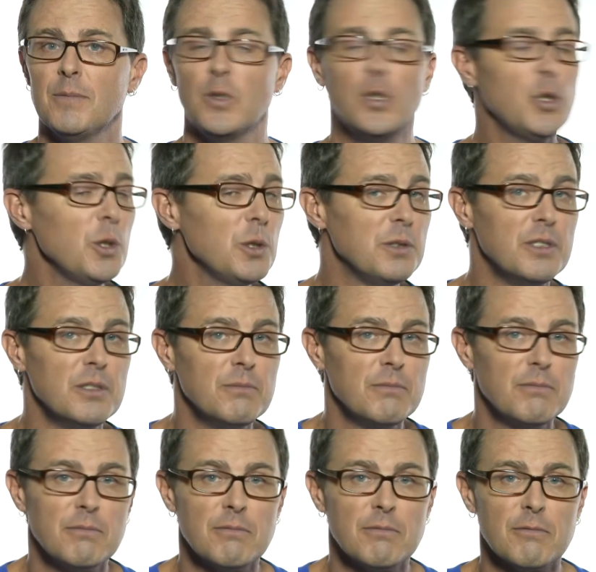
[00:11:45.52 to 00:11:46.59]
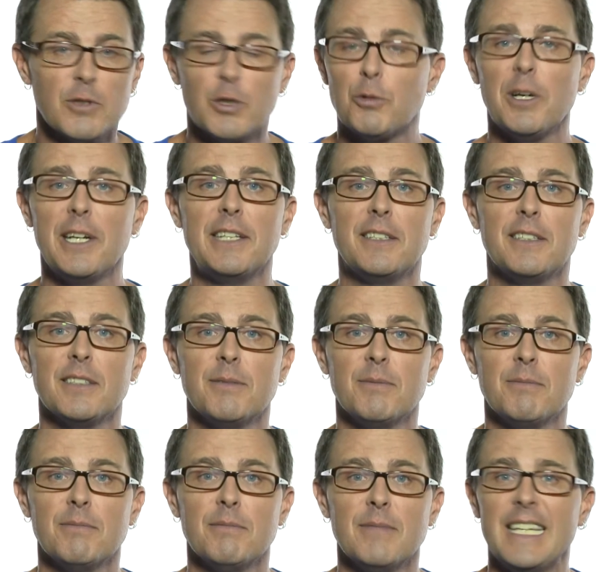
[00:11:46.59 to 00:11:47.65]
Good, great,
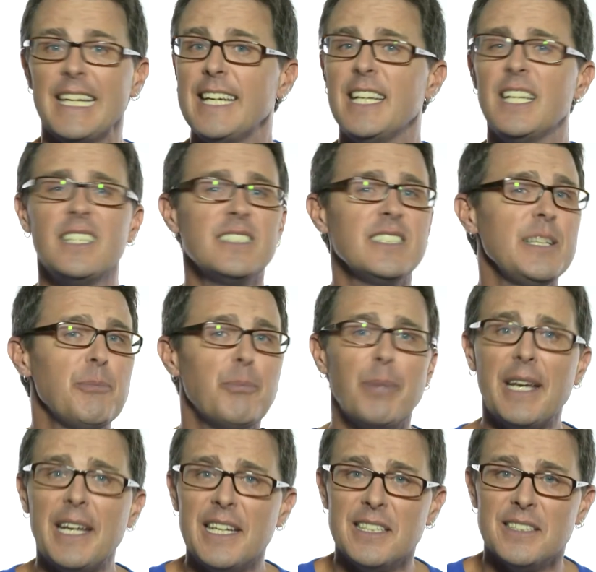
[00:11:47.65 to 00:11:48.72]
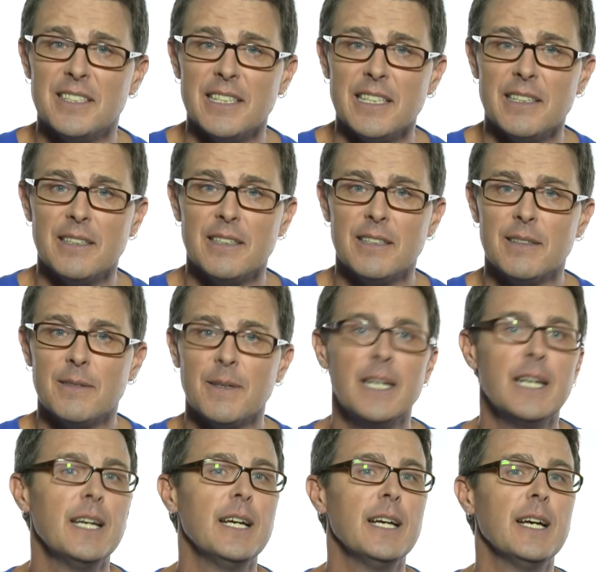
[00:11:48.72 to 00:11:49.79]
easy peasy.
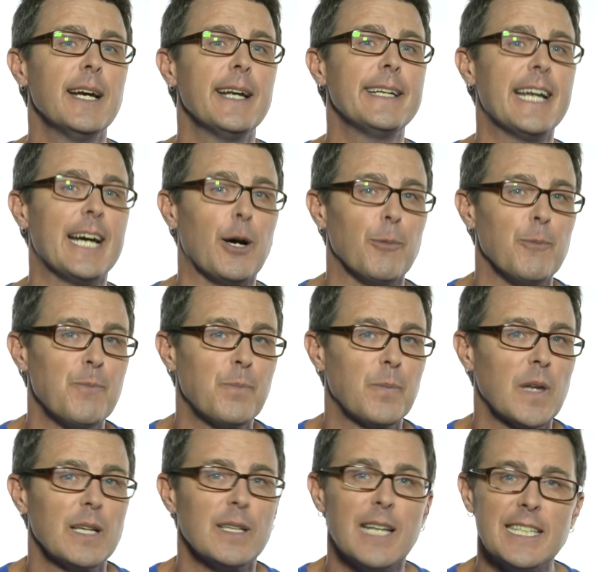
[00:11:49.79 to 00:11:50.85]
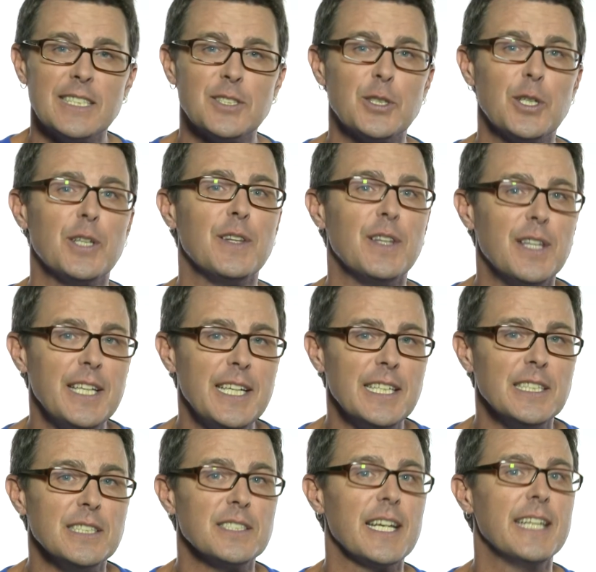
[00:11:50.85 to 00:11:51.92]
Now, let's turn
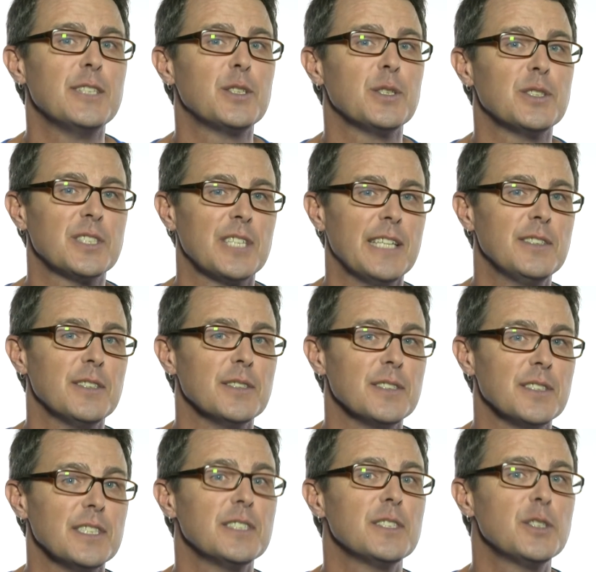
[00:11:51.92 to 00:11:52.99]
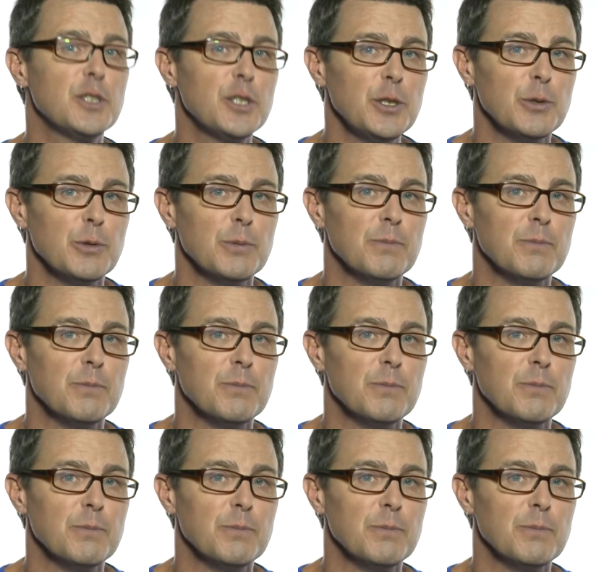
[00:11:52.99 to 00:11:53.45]
these into sentences too.